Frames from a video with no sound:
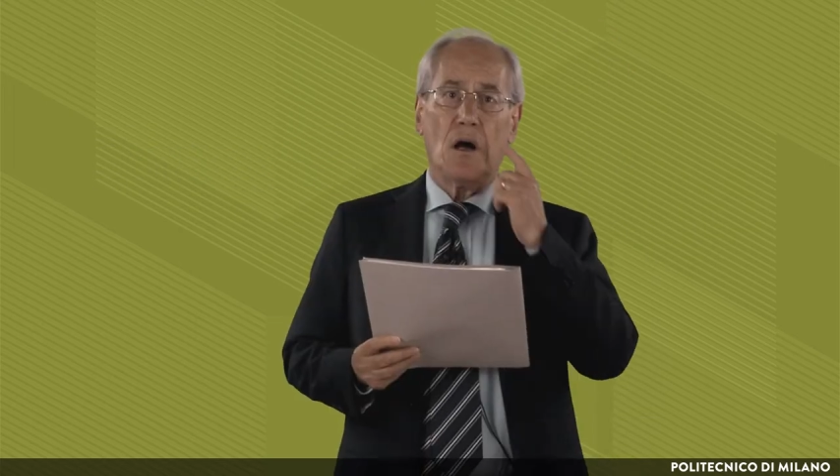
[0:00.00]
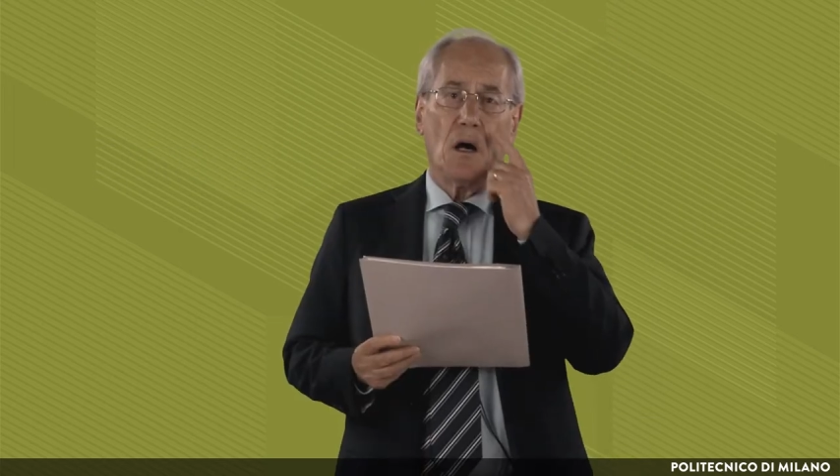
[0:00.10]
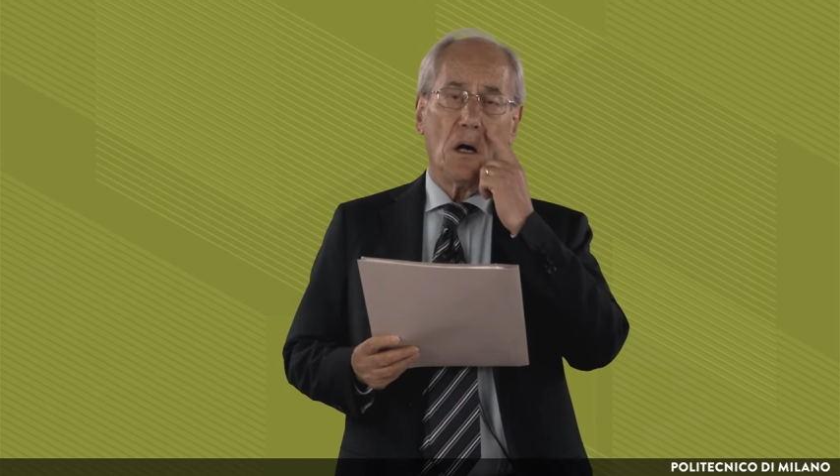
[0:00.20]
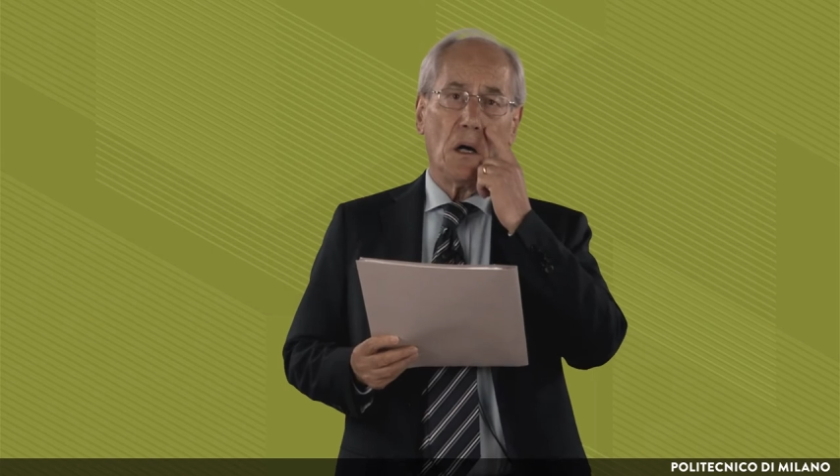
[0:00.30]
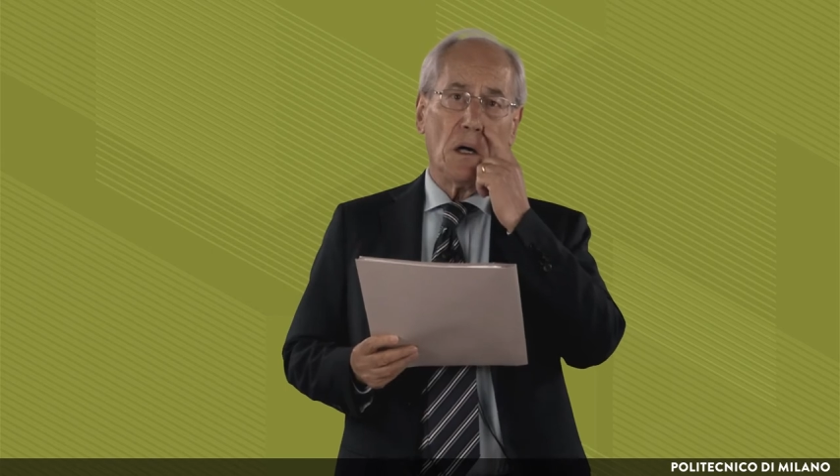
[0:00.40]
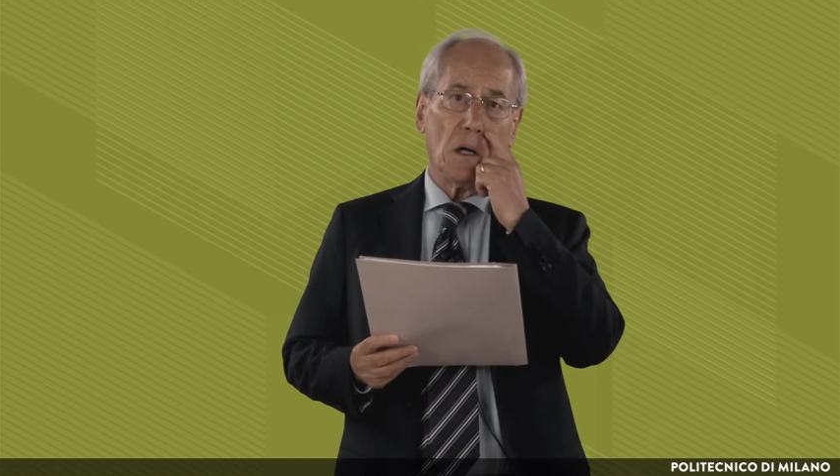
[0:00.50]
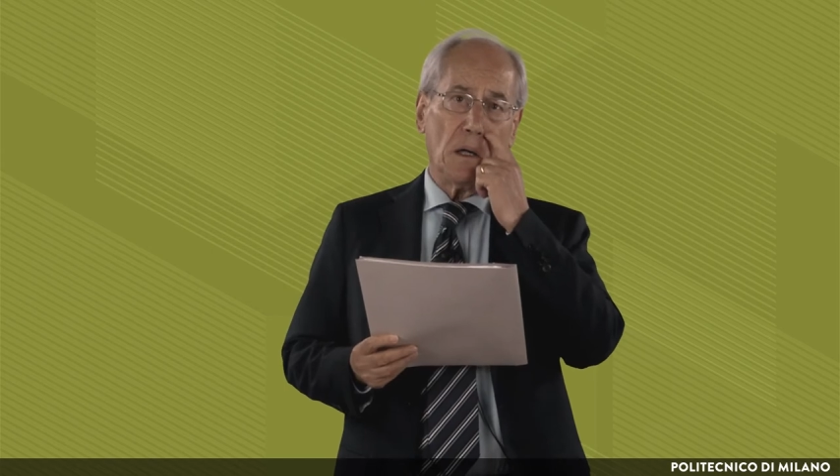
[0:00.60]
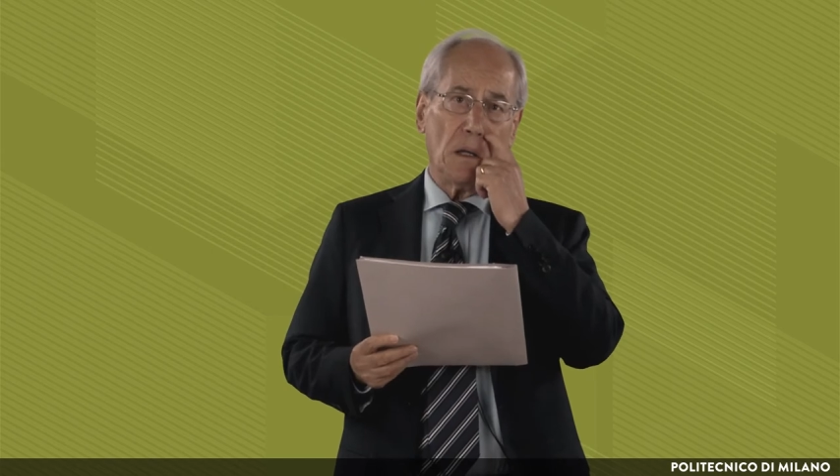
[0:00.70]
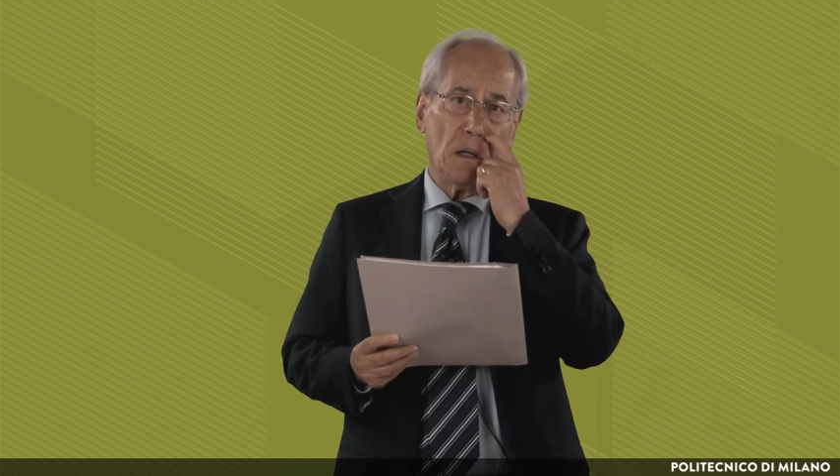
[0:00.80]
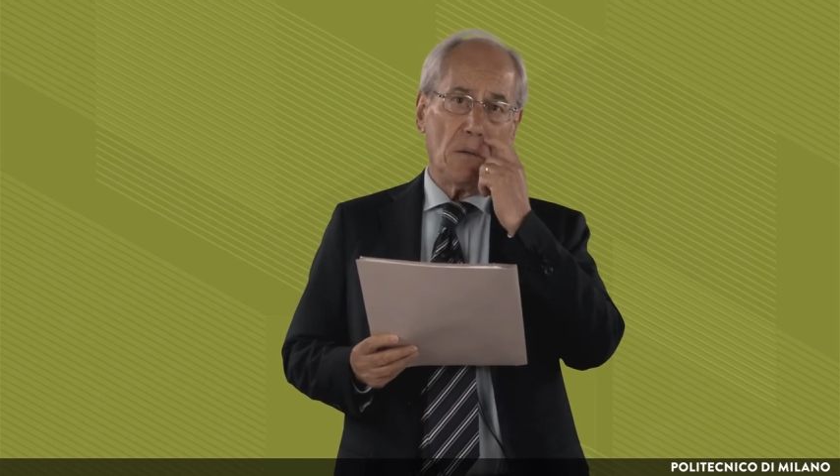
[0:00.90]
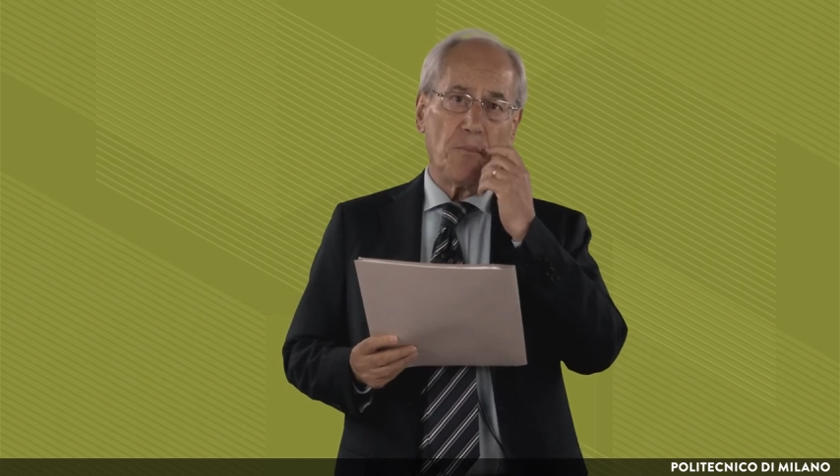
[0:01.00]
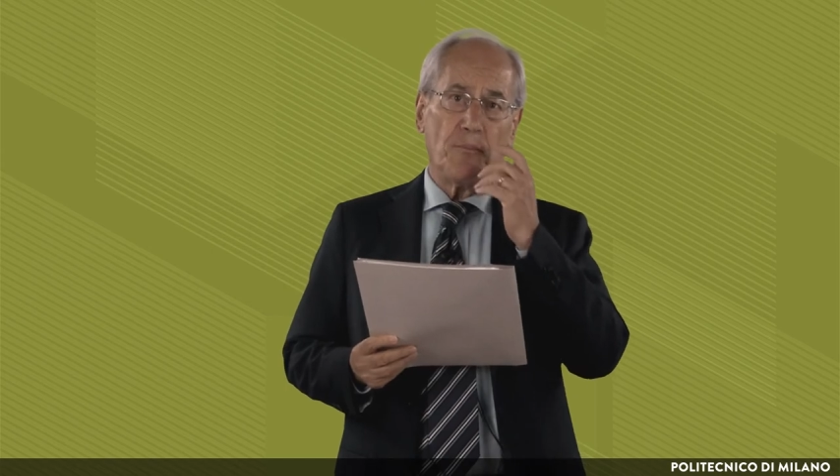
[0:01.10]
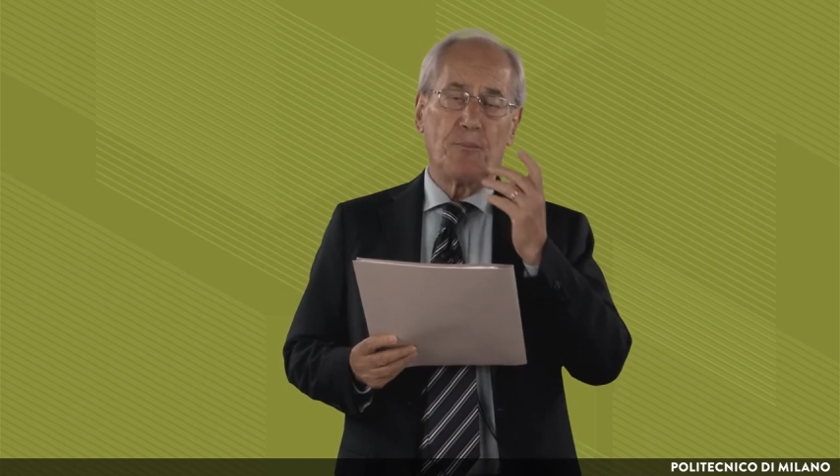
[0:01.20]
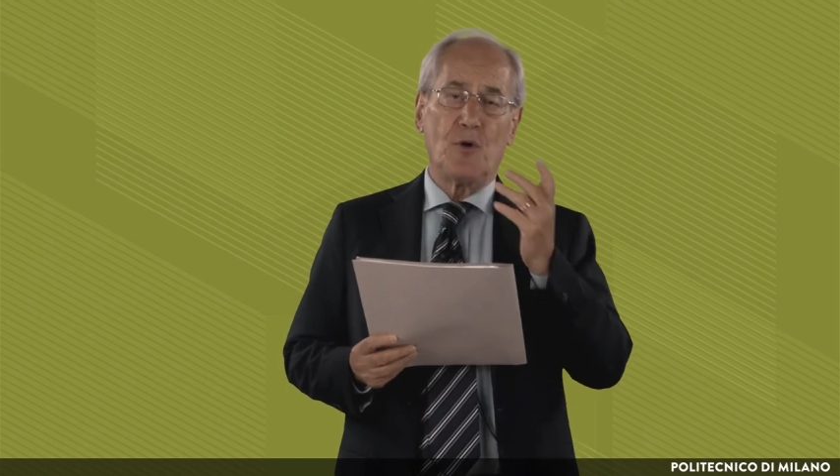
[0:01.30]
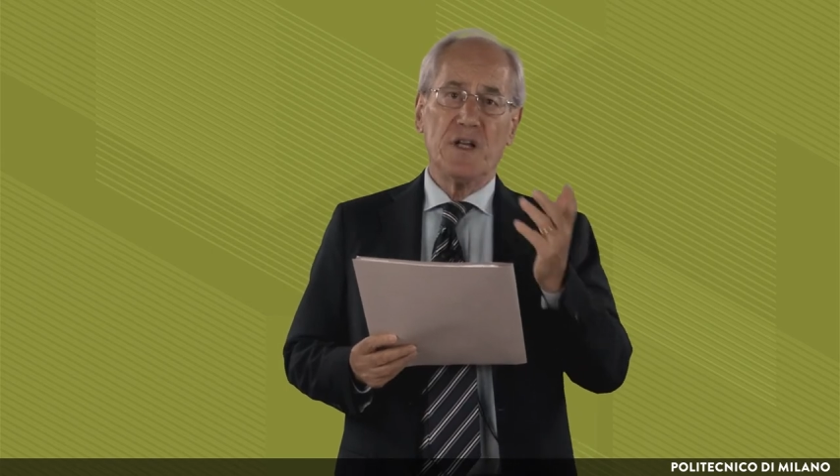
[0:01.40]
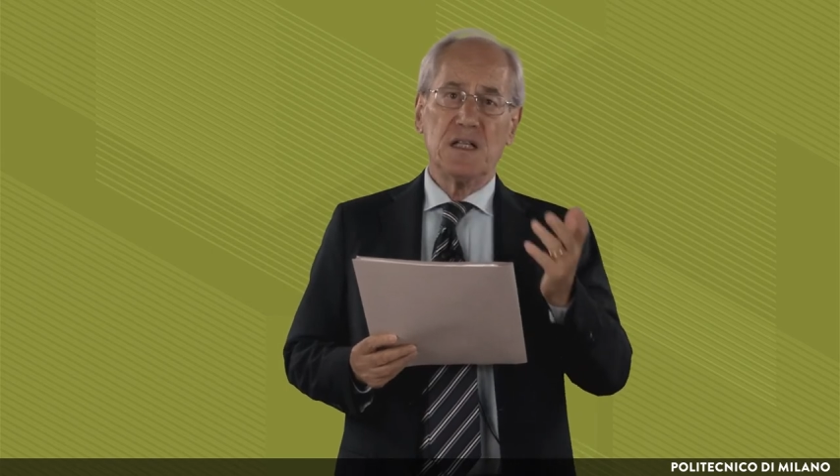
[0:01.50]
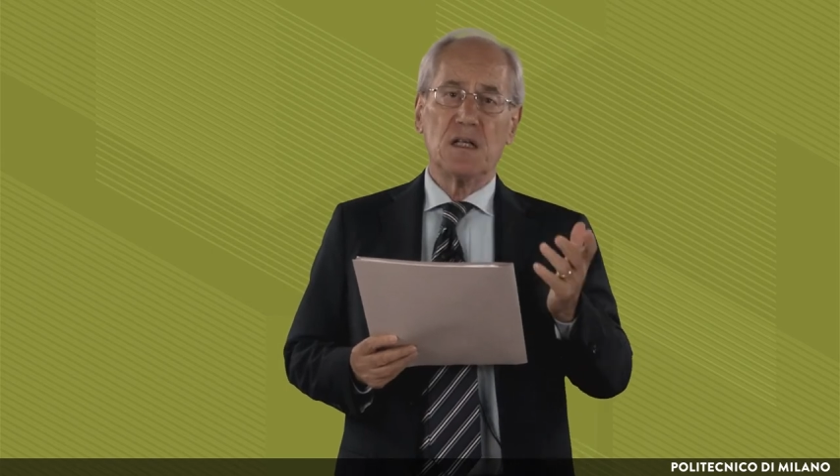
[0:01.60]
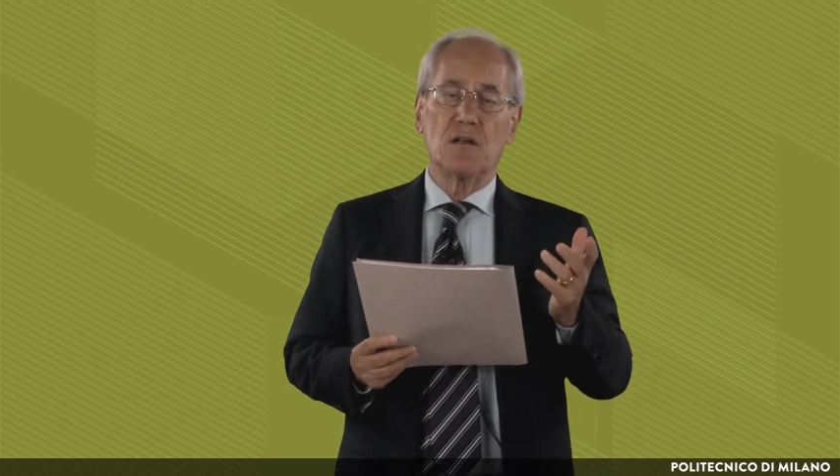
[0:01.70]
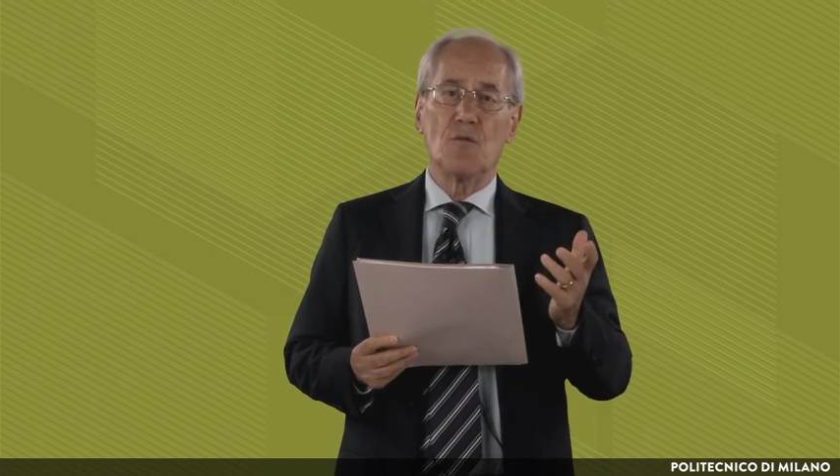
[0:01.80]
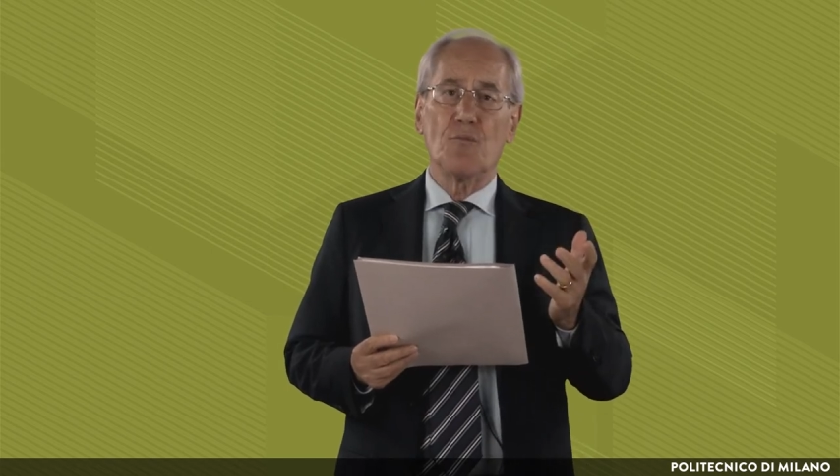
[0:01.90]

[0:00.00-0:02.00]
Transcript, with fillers: uh, Political